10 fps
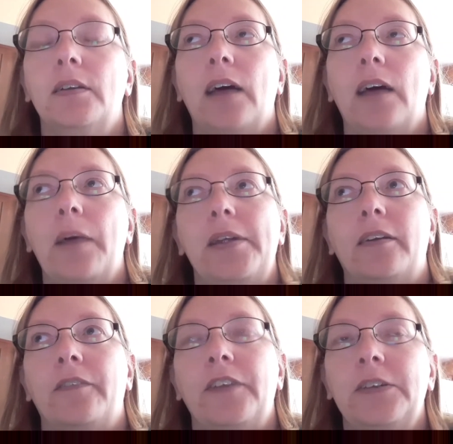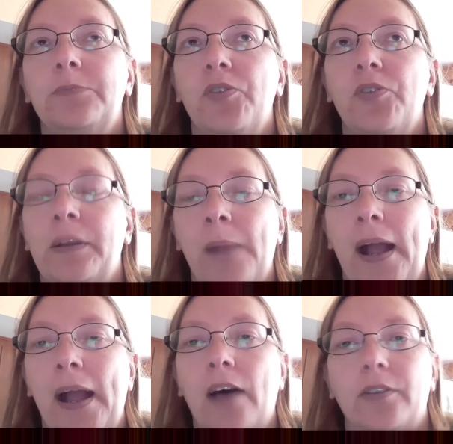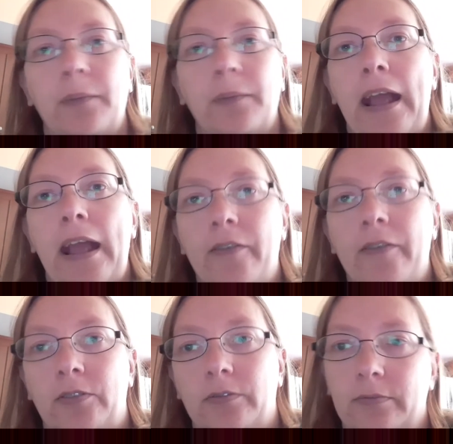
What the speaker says: I mean, if he's moving in my house, I'm not having